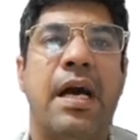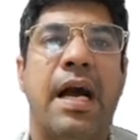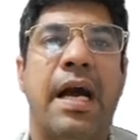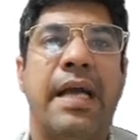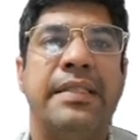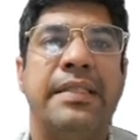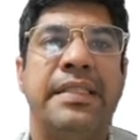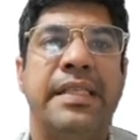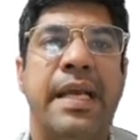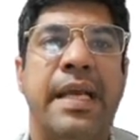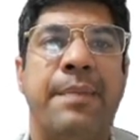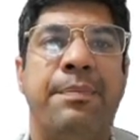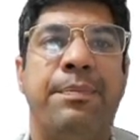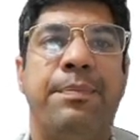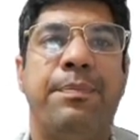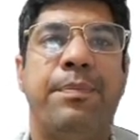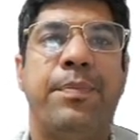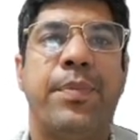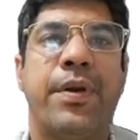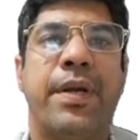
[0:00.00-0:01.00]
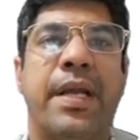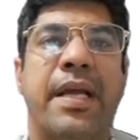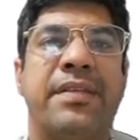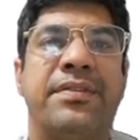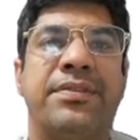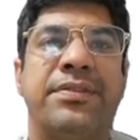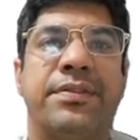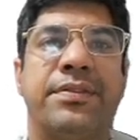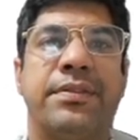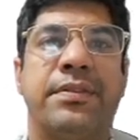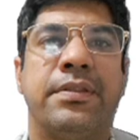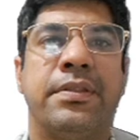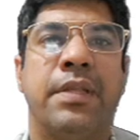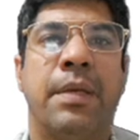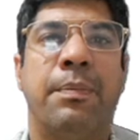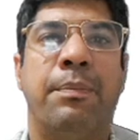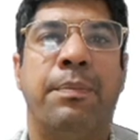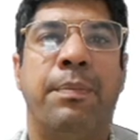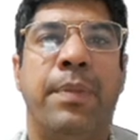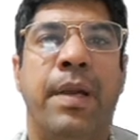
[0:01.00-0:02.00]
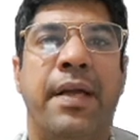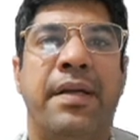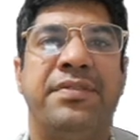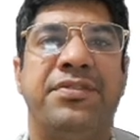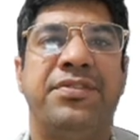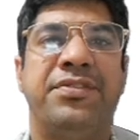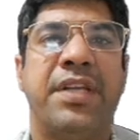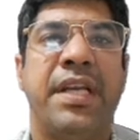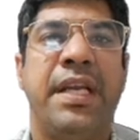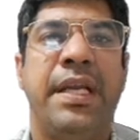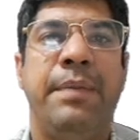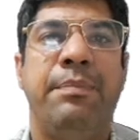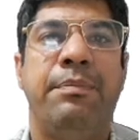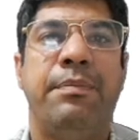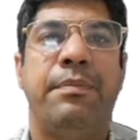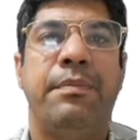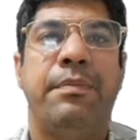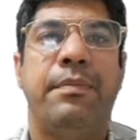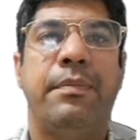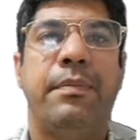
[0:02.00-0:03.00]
IgM protects the bloodstream.